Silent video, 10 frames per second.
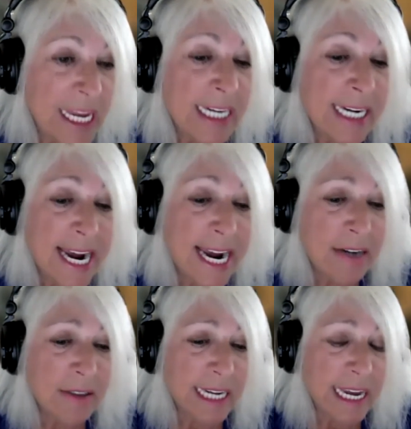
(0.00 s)
Now,
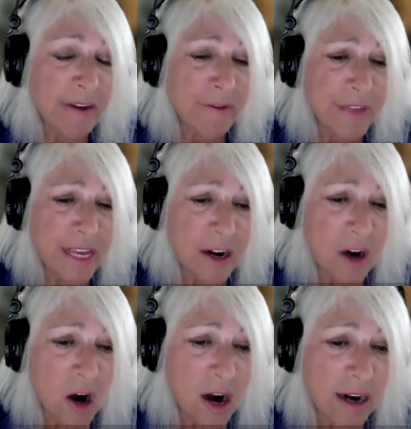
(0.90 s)
if there
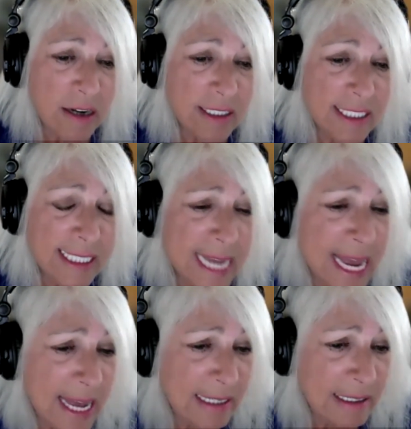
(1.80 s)
are
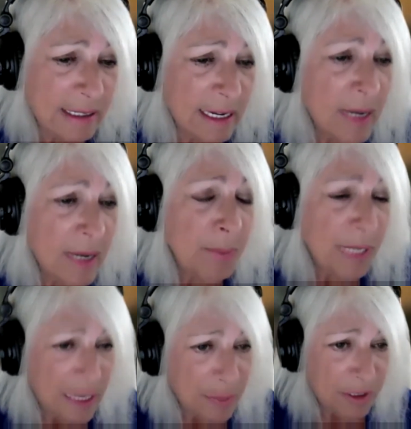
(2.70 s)
10
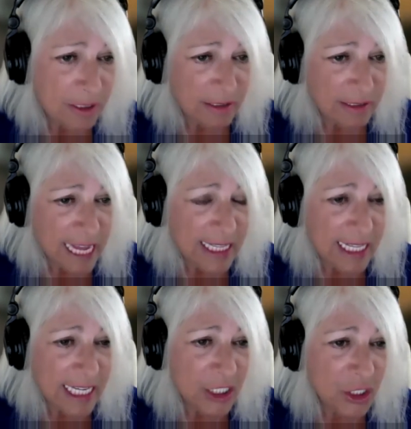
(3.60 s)
people that the
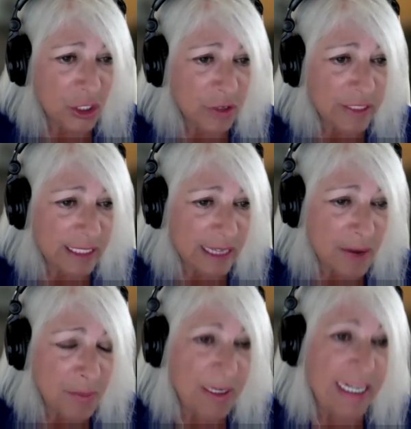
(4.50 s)
insurance
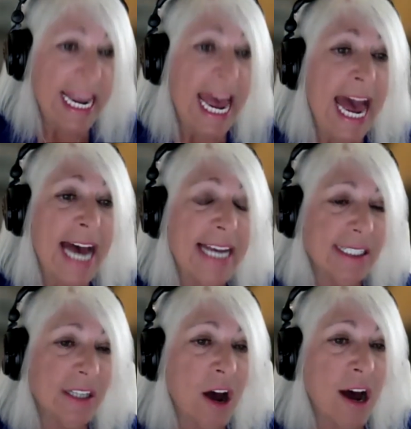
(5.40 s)
company has
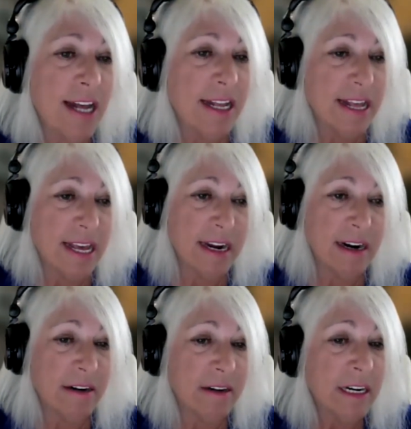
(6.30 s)
on
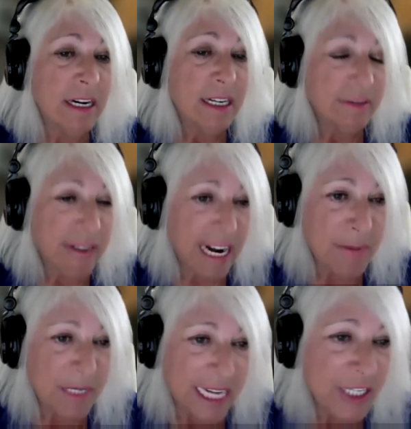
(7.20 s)
their
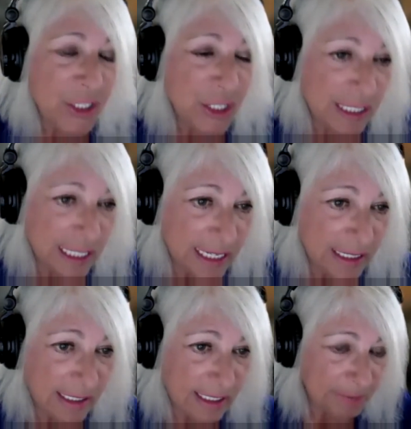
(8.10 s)
recommendation
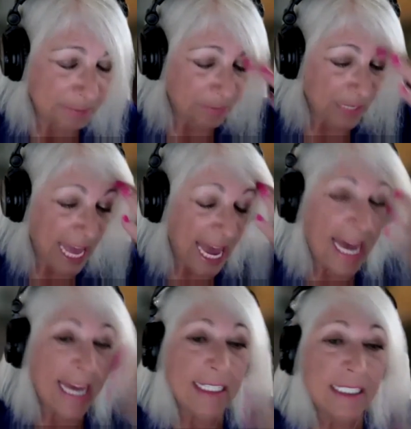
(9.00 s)
list
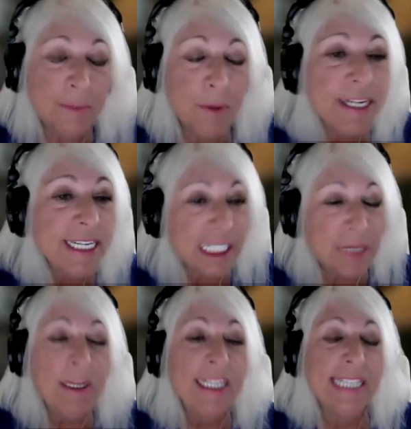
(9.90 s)
as
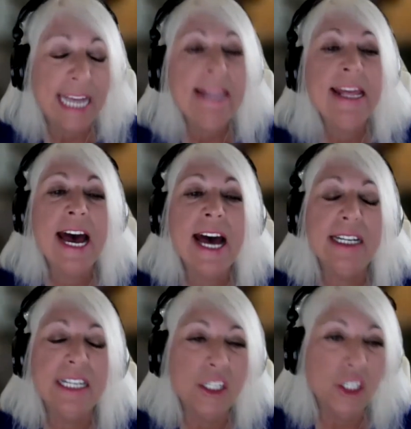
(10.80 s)
participants in that
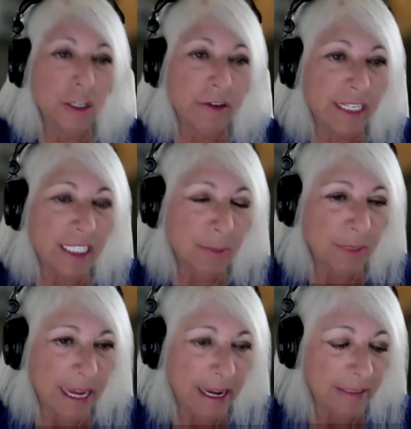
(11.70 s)
insurance
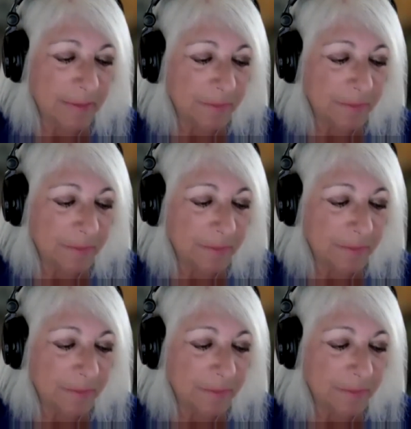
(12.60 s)
plan,